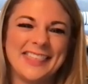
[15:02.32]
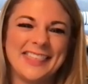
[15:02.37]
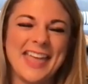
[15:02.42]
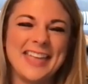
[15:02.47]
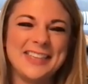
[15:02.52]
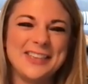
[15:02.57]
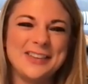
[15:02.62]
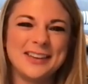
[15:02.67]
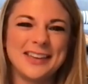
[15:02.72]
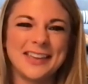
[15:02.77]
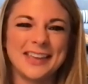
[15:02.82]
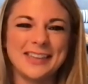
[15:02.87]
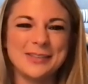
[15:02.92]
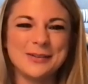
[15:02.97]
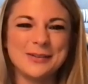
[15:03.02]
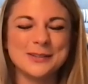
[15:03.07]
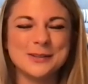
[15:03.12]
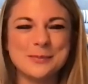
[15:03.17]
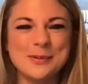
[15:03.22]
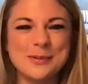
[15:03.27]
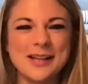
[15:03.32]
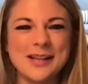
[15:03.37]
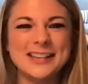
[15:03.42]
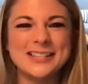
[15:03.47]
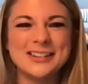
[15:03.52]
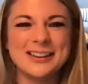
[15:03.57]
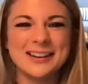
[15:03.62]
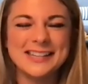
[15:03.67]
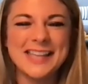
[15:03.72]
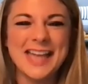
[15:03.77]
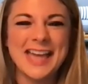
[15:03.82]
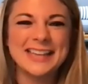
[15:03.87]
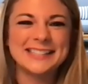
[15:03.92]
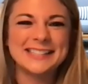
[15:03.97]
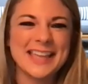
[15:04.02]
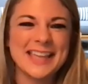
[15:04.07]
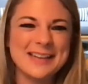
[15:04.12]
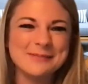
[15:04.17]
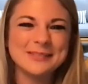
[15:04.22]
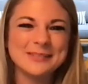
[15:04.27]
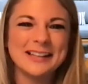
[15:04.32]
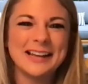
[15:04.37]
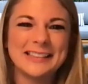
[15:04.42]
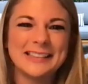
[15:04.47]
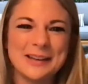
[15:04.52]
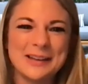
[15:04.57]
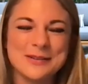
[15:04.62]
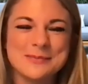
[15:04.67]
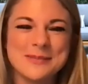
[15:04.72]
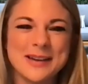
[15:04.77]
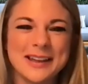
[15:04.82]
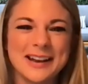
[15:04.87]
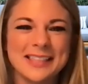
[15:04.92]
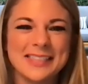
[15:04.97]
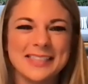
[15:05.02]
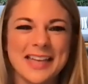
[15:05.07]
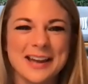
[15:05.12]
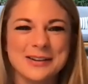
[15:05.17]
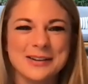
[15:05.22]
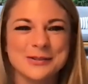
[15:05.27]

Thank you, Keith. It was a pleasure. And yes, I am glad that we met on that